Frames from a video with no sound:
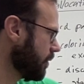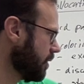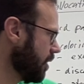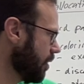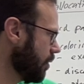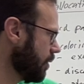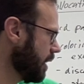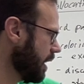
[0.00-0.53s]
the
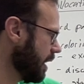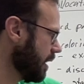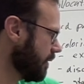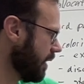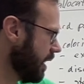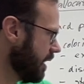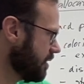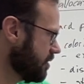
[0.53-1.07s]
node and
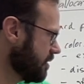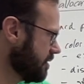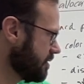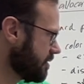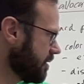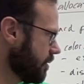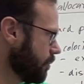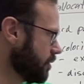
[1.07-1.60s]
the
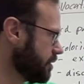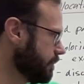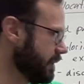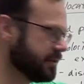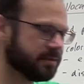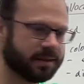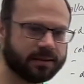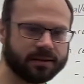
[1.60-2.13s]
edges, which
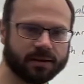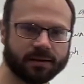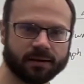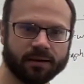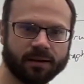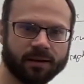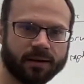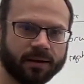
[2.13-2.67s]
means that
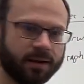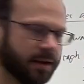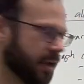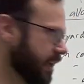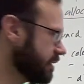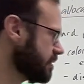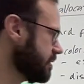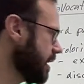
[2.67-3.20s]

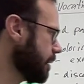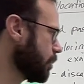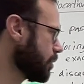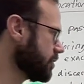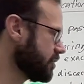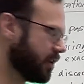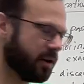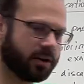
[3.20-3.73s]
its
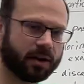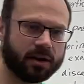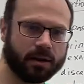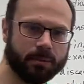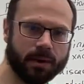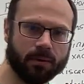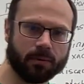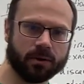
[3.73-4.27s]
neighbors are going to
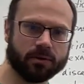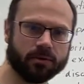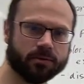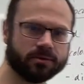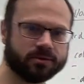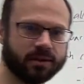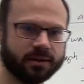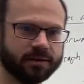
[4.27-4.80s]
be
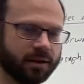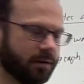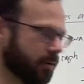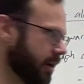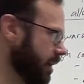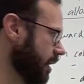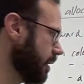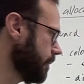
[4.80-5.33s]
reduced in
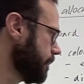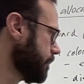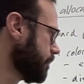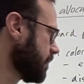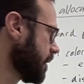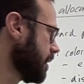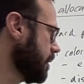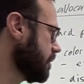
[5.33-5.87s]
degree.
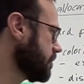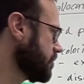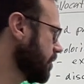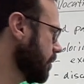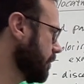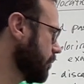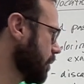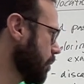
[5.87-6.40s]
So
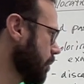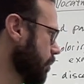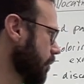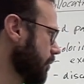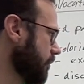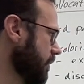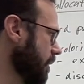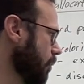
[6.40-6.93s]
if we
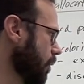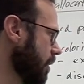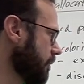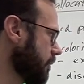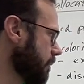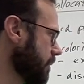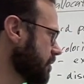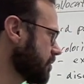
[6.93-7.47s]
remove V1
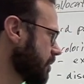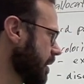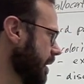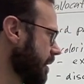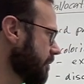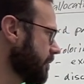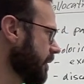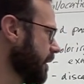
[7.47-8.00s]
from this
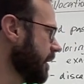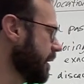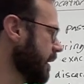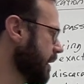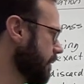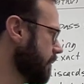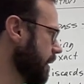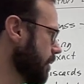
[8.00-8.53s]
graph,
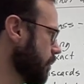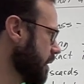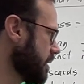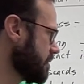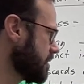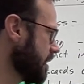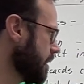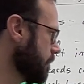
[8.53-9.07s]
then we can
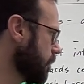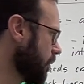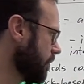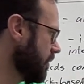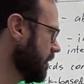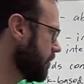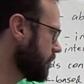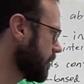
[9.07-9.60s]
see both
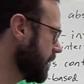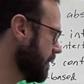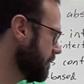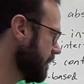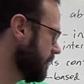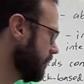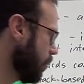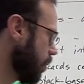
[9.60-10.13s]
V3 and
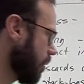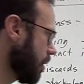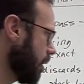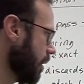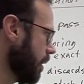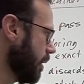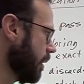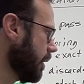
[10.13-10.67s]
V4,